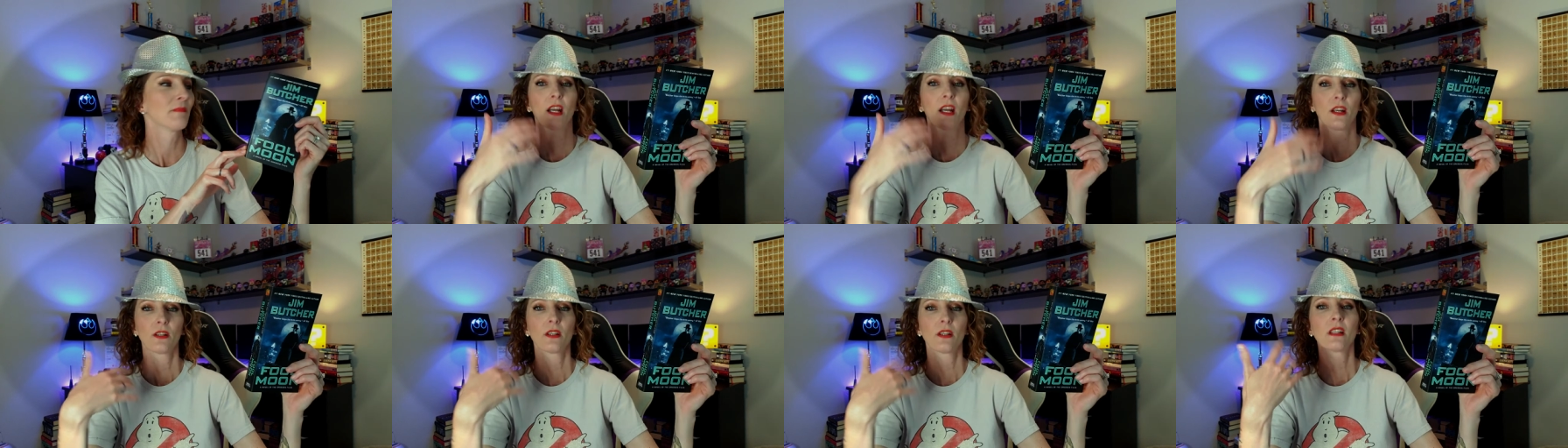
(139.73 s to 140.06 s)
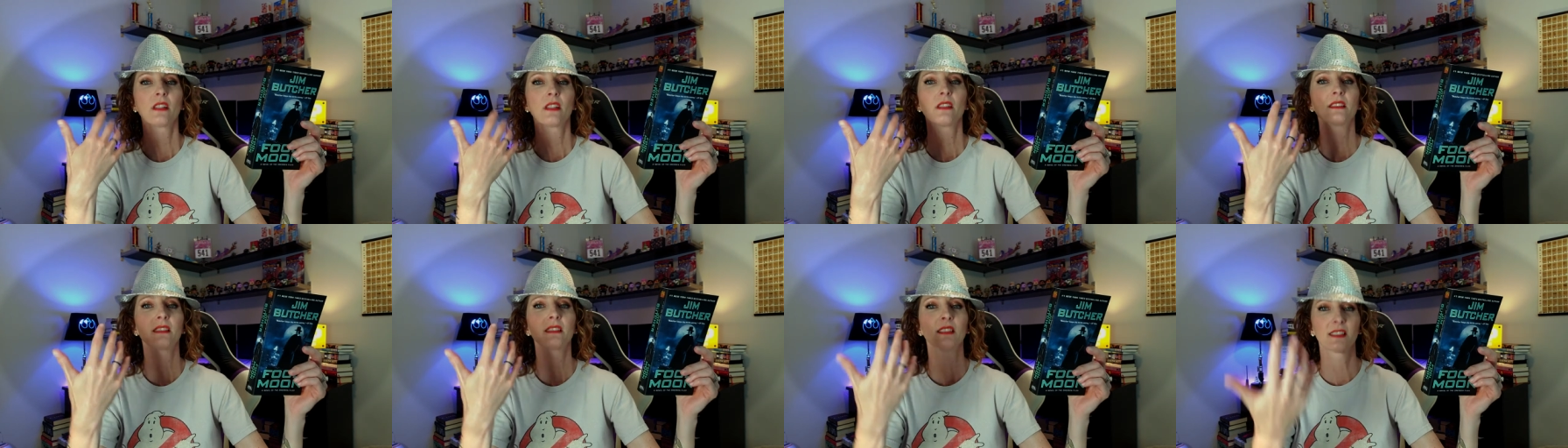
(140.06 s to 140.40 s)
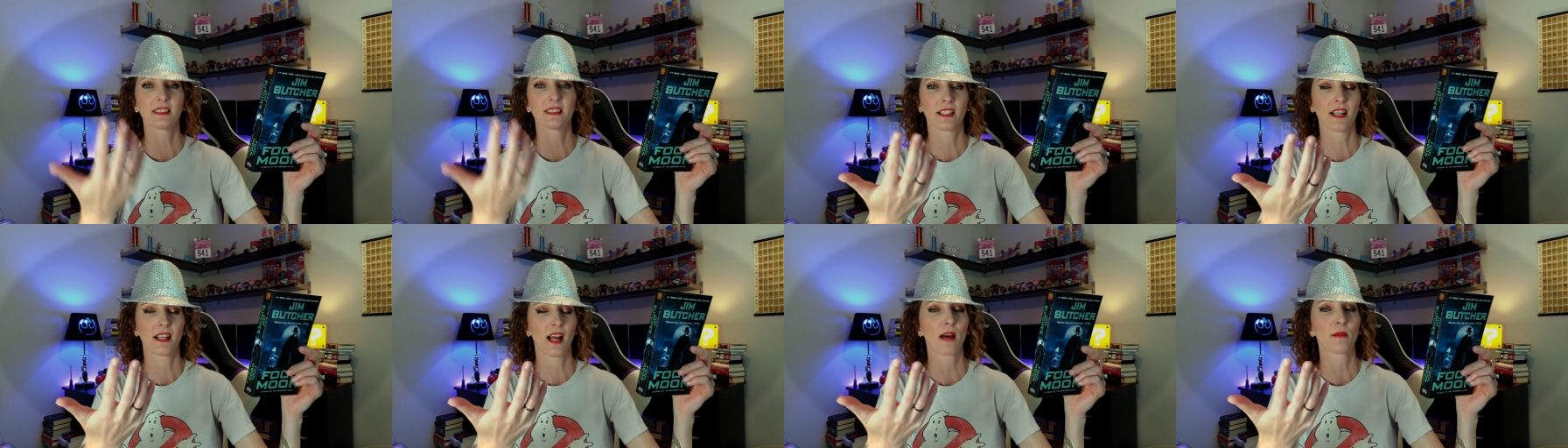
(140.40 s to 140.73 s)
Here is the
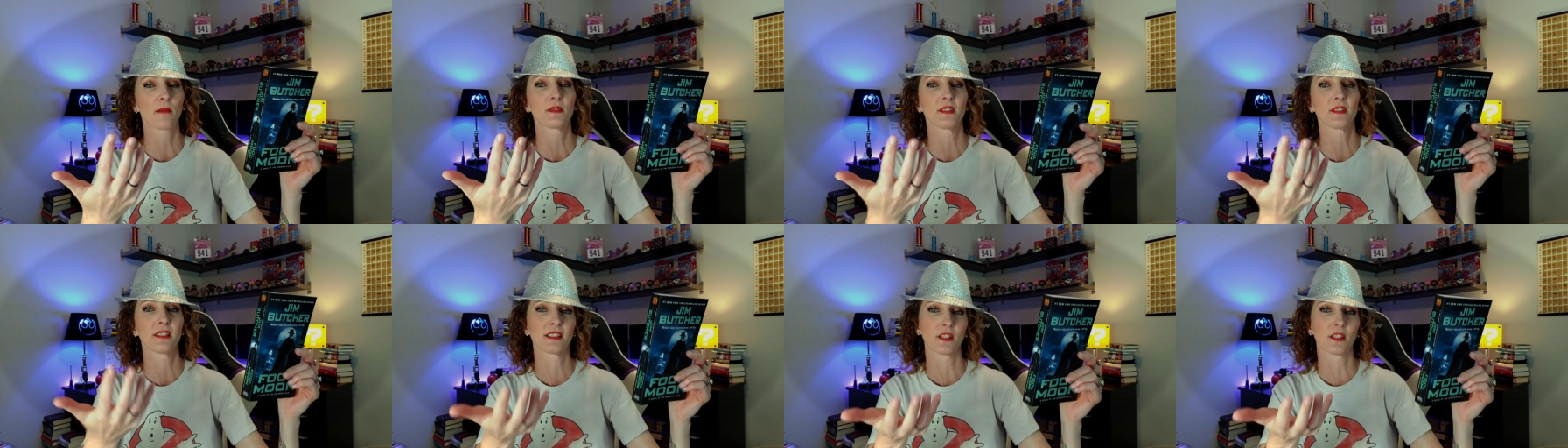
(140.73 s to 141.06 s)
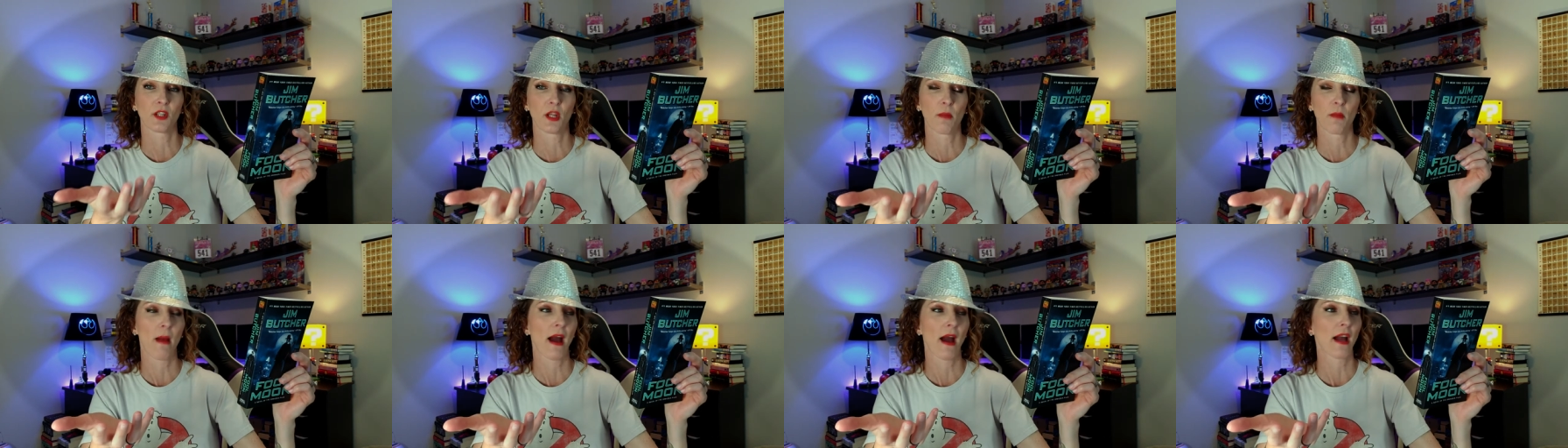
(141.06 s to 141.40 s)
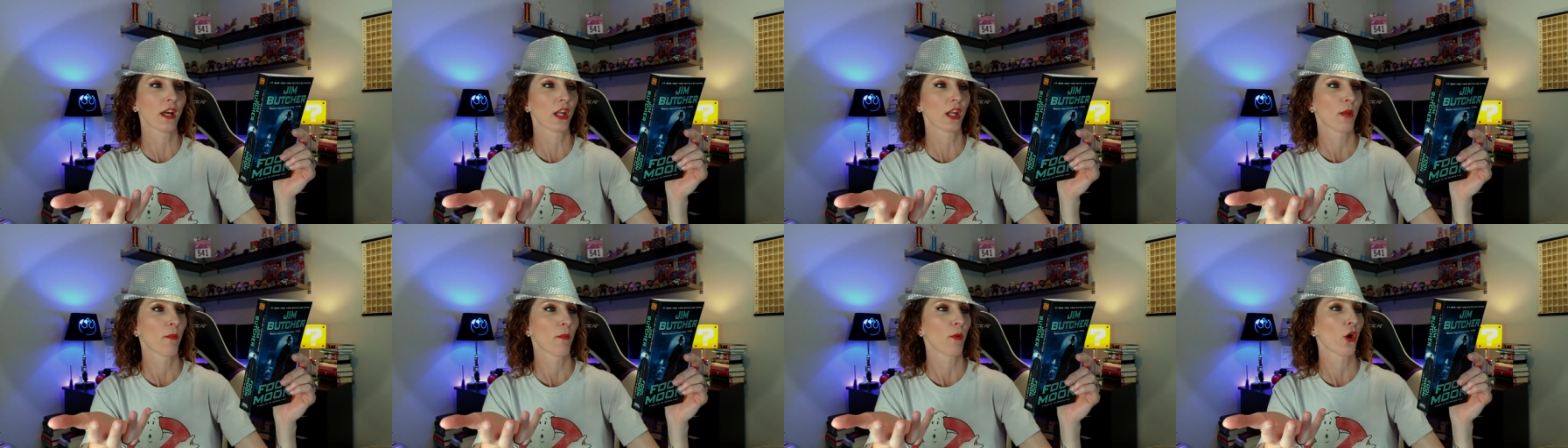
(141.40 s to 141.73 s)
synopsis on the
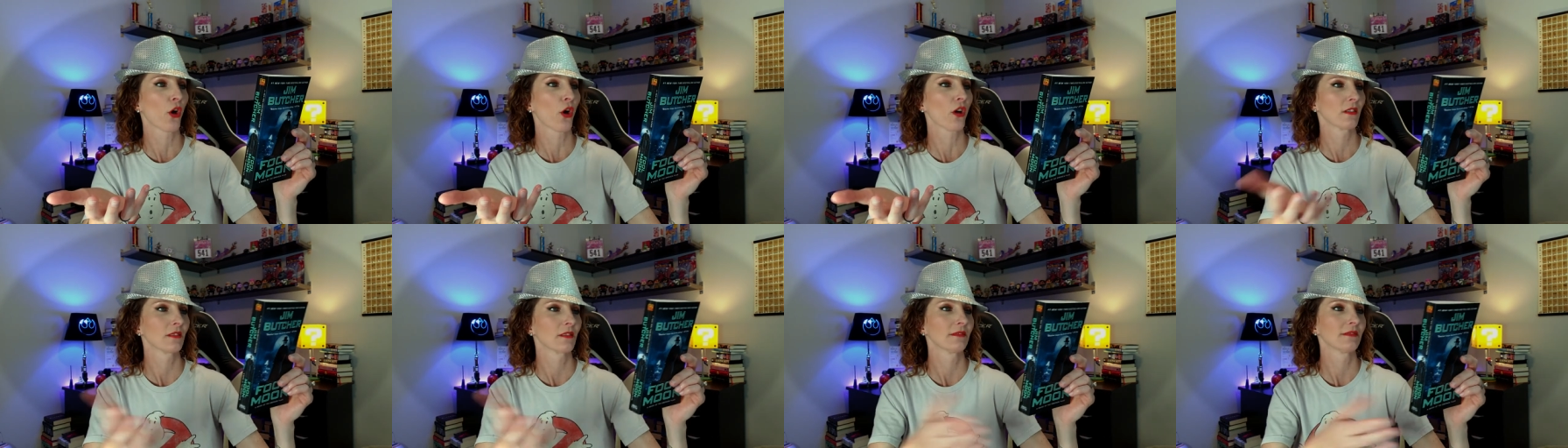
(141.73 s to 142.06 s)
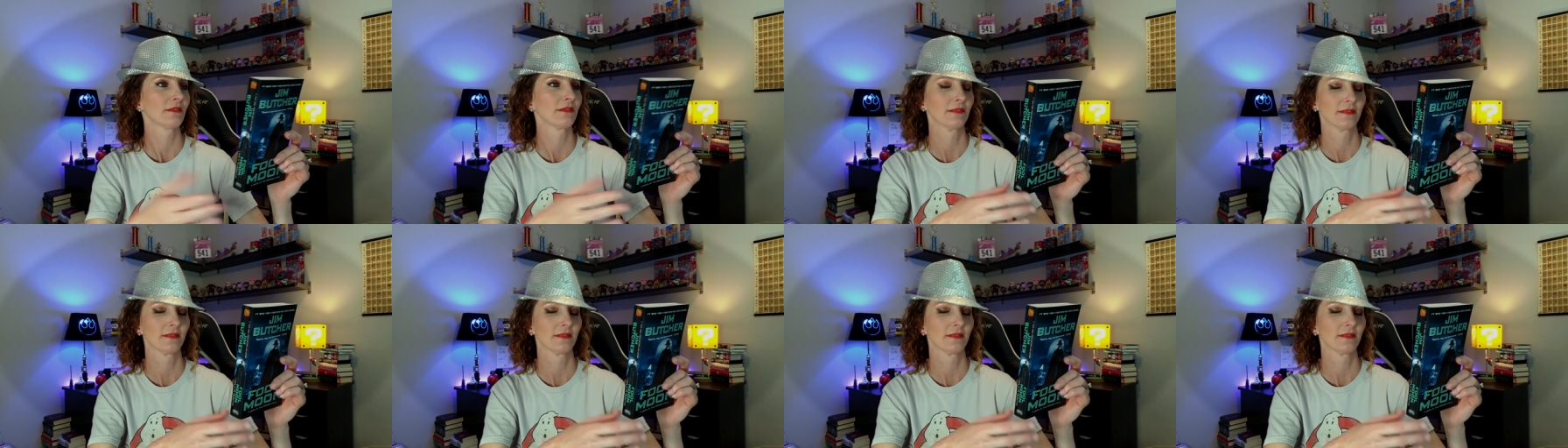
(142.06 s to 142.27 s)
back of the book.